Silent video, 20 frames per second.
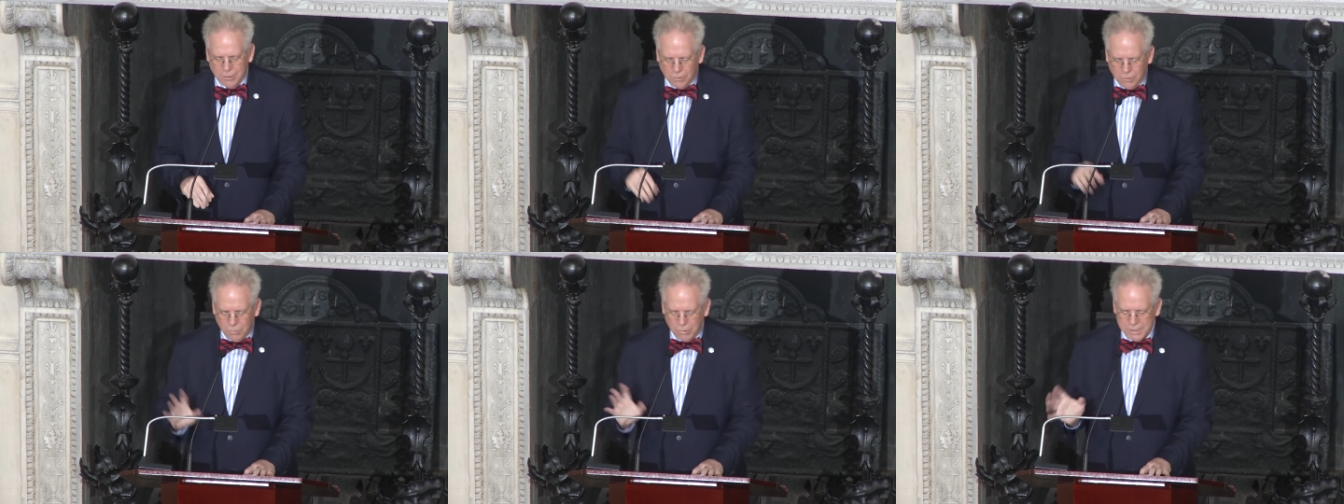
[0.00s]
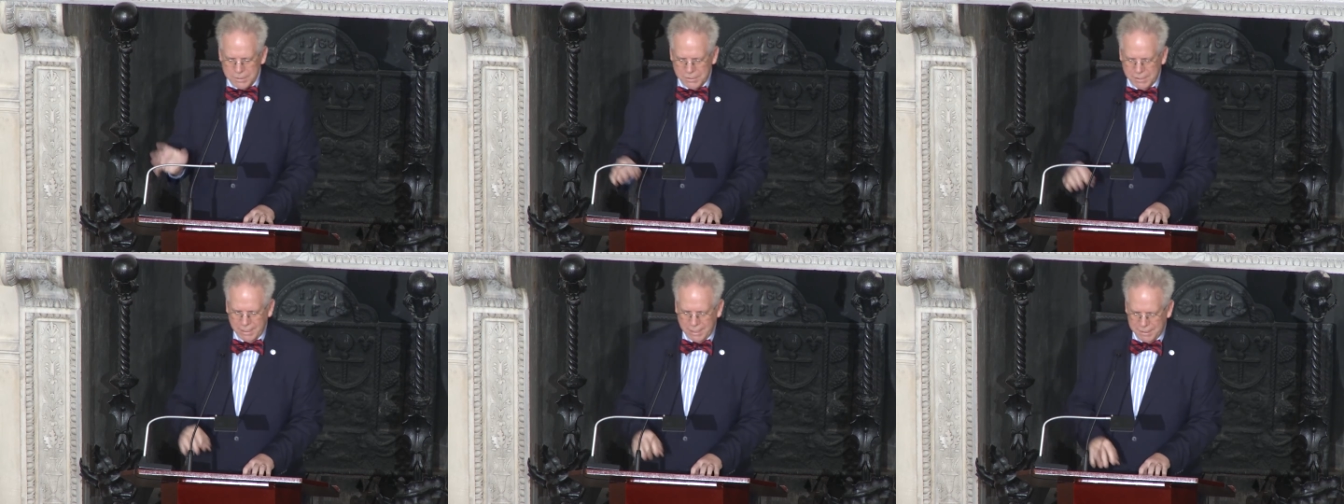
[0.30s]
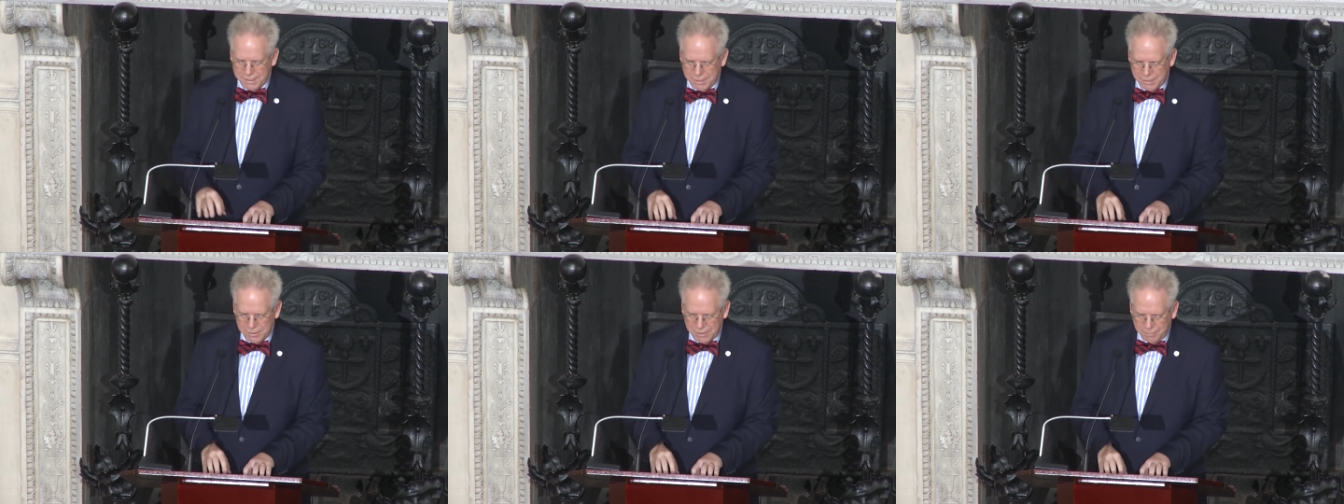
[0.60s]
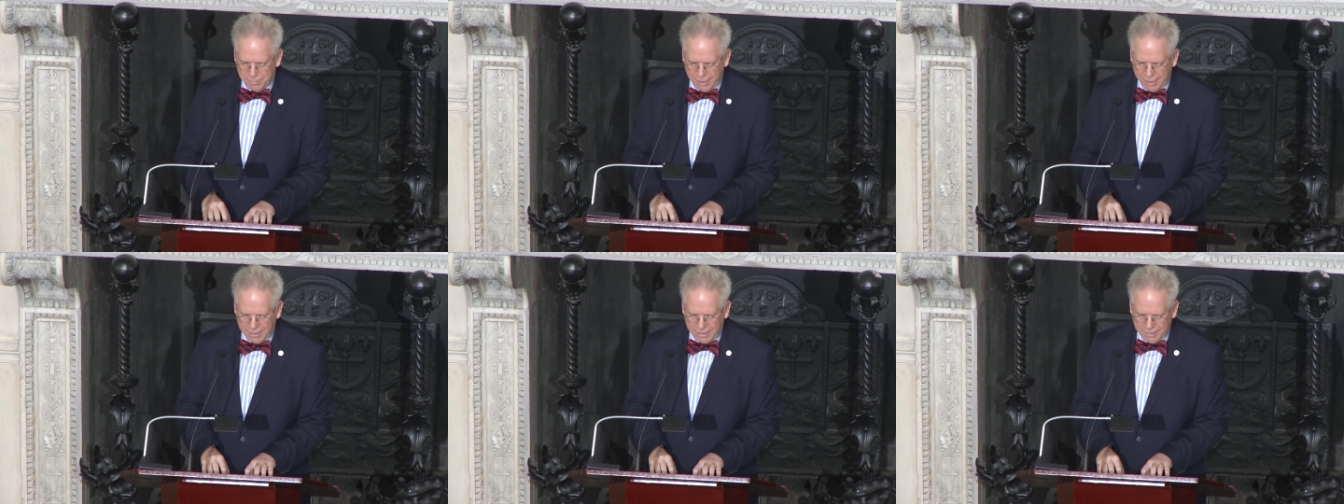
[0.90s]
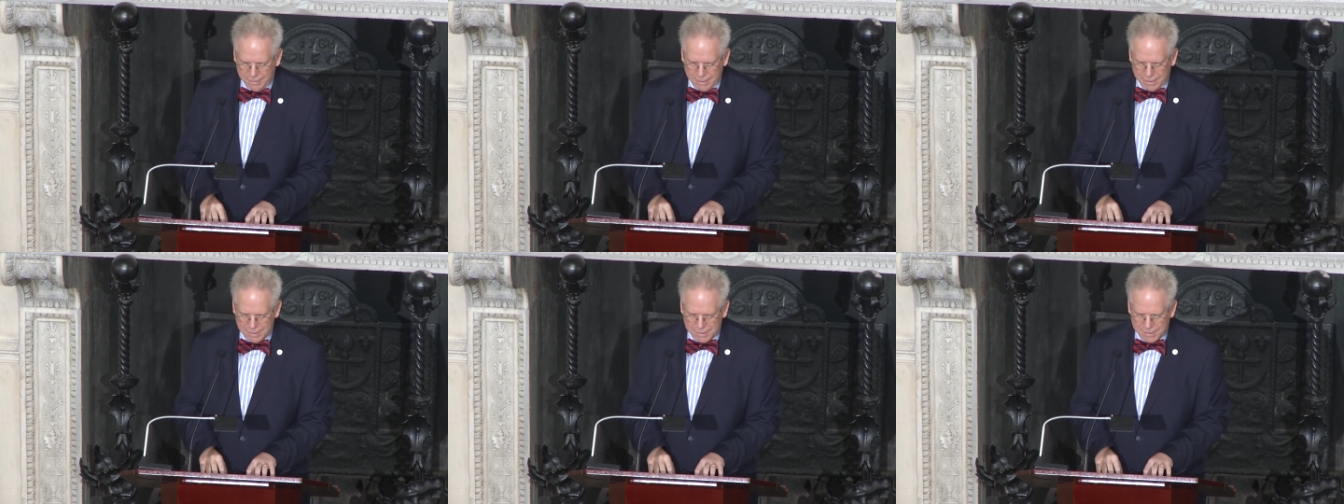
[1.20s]
Quincy
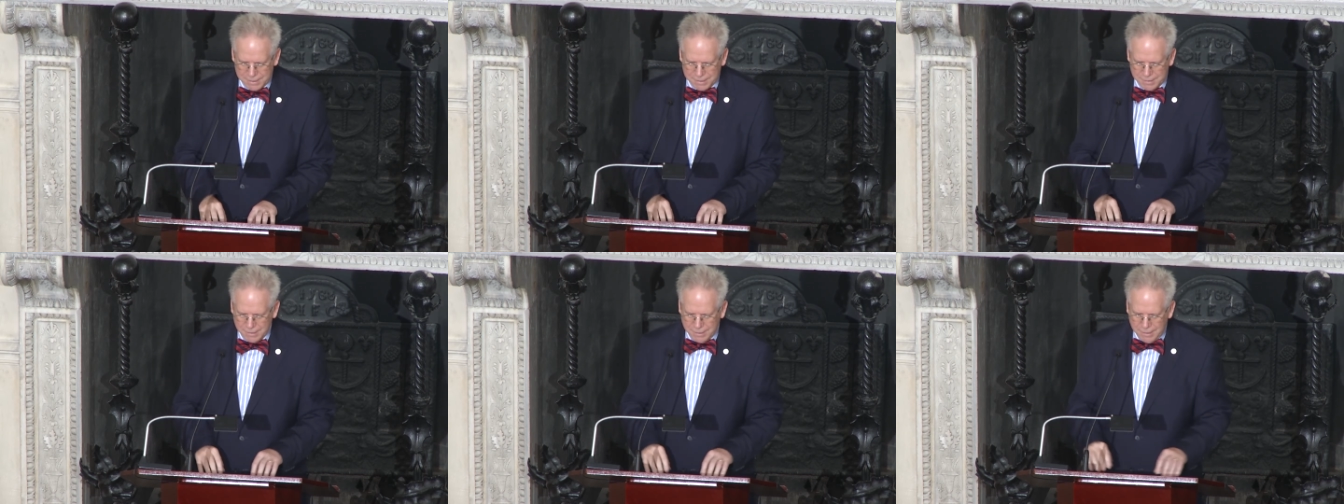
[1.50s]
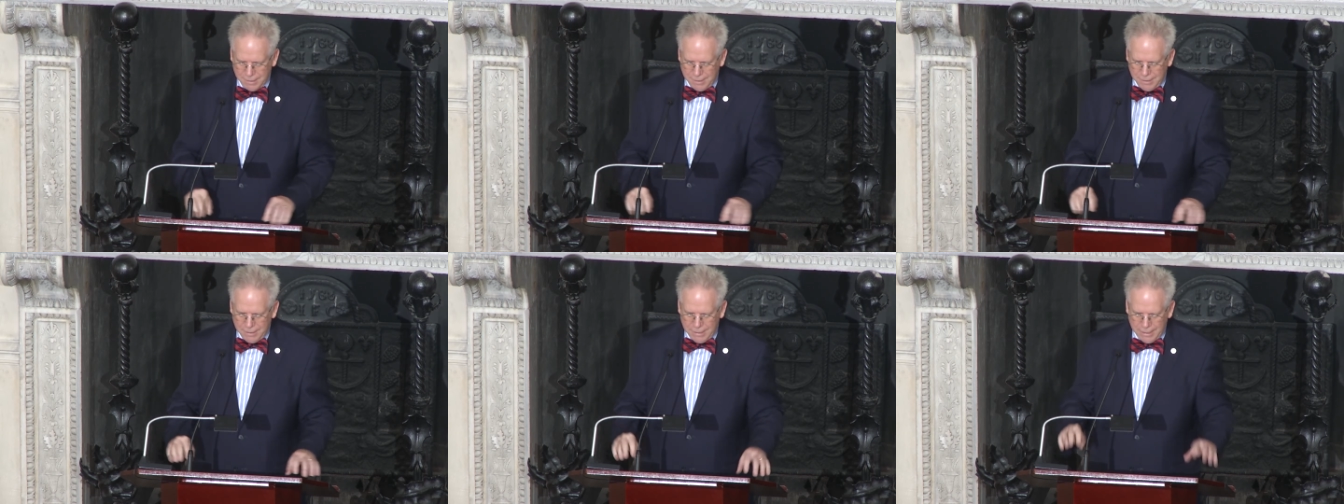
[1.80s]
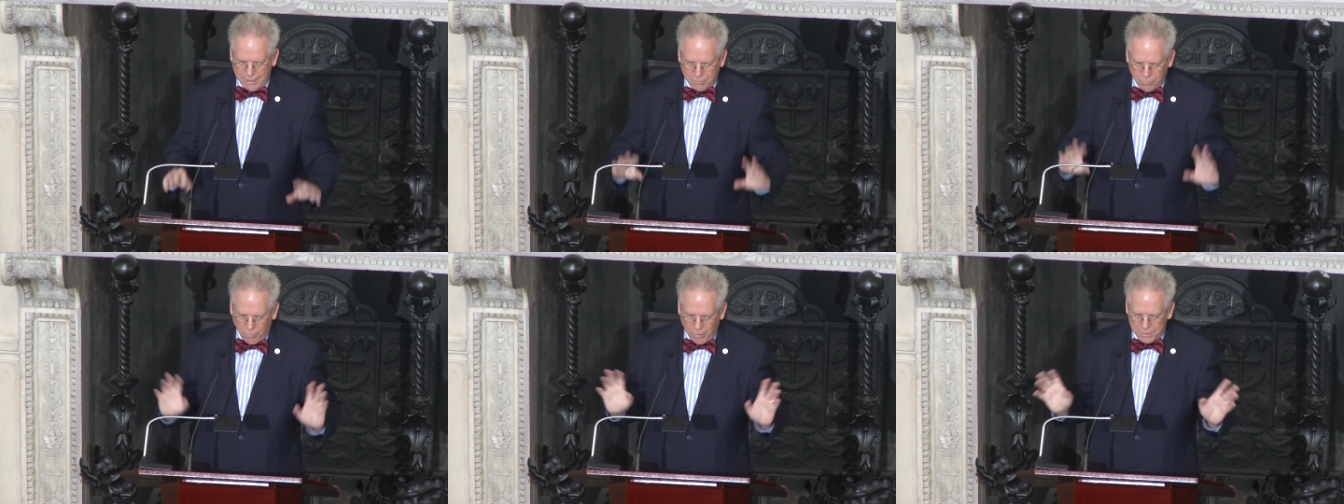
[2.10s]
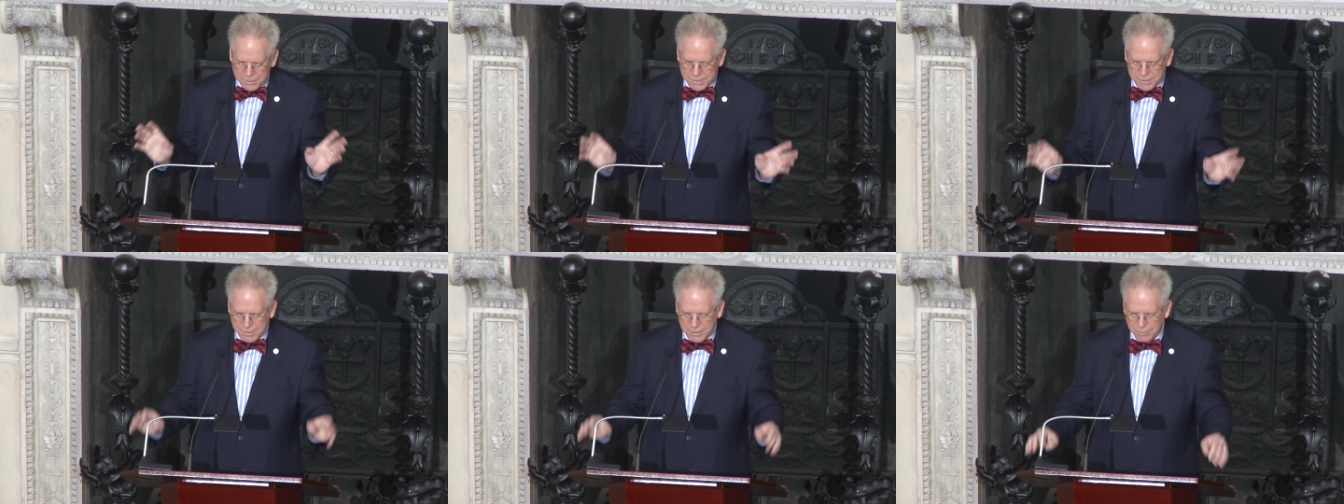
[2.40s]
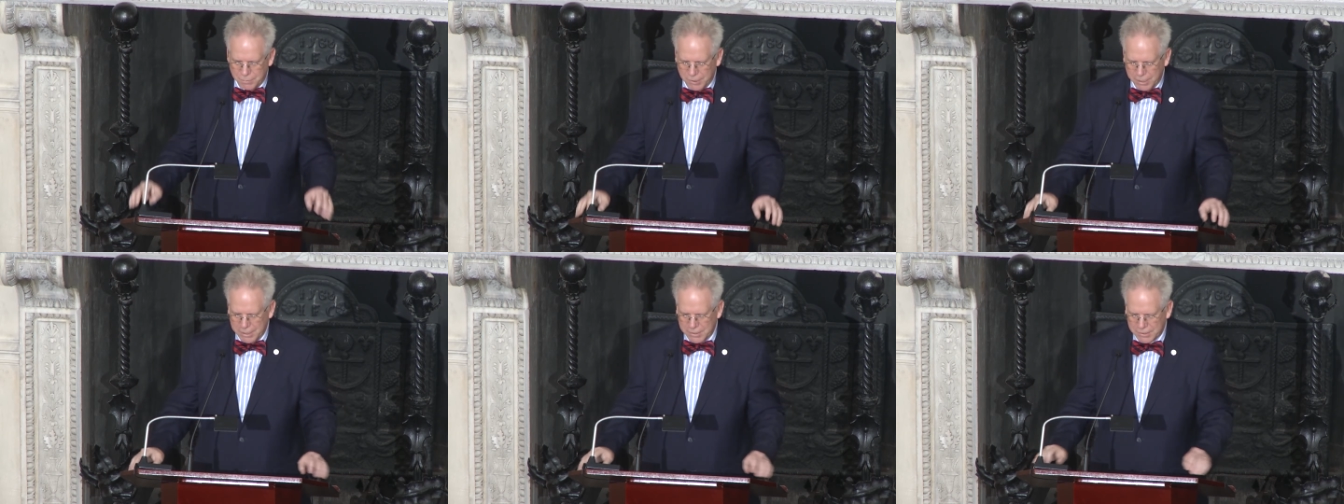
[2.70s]
anticipated this, and once
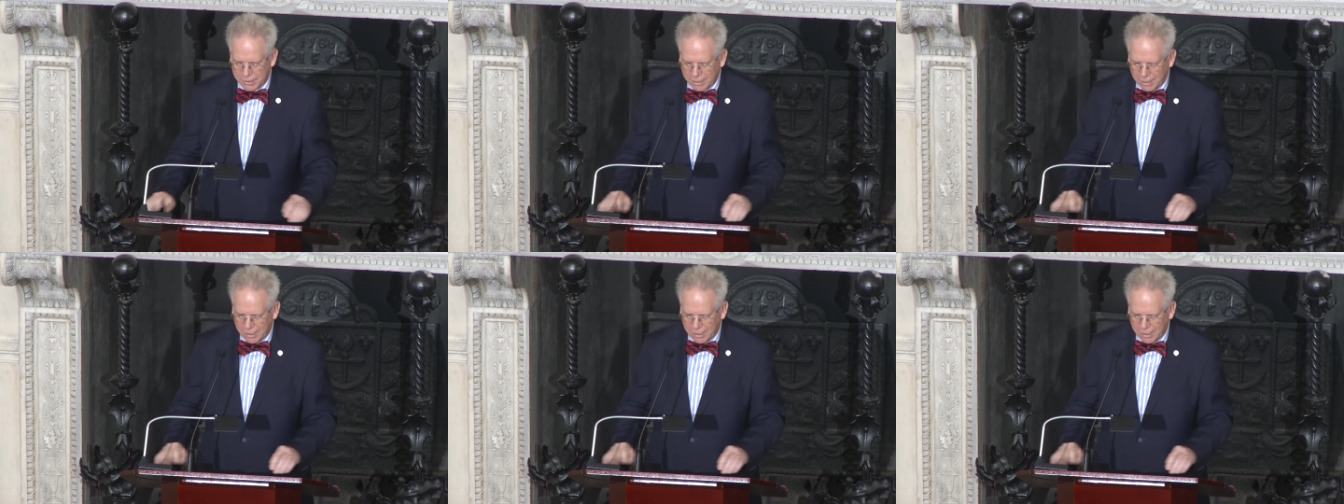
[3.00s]
the British